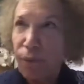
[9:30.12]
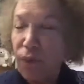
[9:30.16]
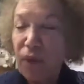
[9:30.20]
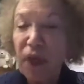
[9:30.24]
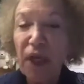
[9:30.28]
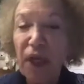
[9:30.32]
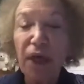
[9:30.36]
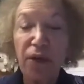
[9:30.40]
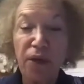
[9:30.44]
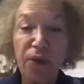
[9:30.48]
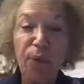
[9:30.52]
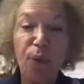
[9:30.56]

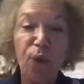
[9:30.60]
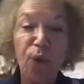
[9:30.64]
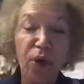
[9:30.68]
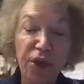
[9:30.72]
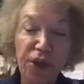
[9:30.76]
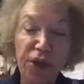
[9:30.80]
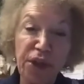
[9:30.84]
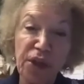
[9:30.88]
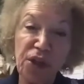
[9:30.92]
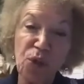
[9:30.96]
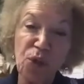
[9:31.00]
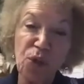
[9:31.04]
Dr.
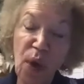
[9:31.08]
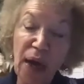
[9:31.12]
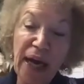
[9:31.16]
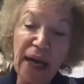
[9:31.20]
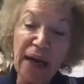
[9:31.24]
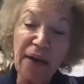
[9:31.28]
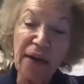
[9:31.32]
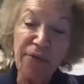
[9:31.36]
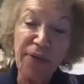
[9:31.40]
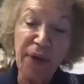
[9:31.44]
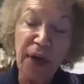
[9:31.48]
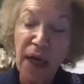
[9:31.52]
Porges'
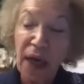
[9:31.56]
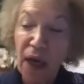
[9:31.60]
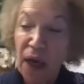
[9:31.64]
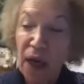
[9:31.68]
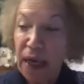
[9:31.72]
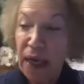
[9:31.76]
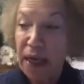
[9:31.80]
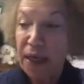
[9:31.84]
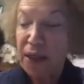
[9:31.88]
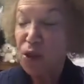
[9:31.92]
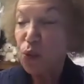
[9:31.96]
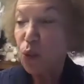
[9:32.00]
wife
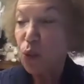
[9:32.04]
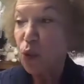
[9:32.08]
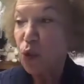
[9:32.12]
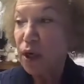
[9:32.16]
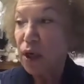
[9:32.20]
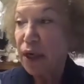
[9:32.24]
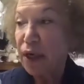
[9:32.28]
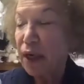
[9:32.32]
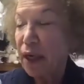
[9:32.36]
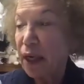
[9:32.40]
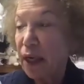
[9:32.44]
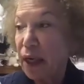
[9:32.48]
is
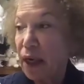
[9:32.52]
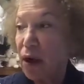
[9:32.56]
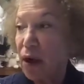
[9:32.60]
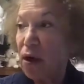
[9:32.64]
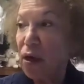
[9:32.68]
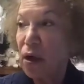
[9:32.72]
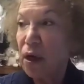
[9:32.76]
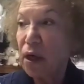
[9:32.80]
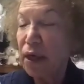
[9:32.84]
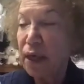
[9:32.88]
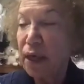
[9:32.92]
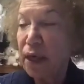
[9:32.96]
working
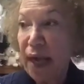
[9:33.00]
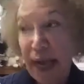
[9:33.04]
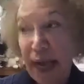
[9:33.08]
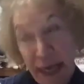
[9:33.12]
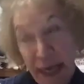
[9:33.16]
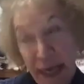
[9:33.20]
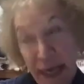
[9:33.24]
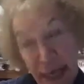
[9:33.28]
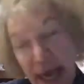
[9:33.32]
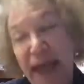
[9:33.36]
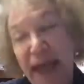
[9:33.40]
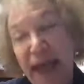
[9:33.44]
on,
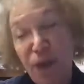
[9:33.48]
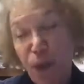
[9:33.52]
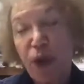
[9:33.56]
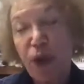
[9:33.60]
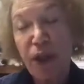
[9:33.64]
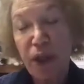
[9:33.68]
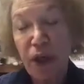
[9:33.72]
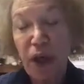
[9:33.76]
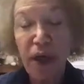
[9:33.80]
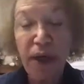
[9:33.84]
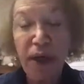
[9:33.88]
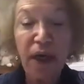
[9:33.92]
and has
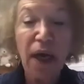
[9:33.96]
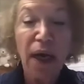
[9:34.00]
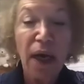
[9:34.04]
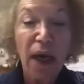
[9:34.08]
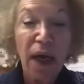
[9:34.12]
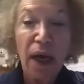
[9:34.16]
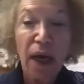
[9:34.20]
worked on,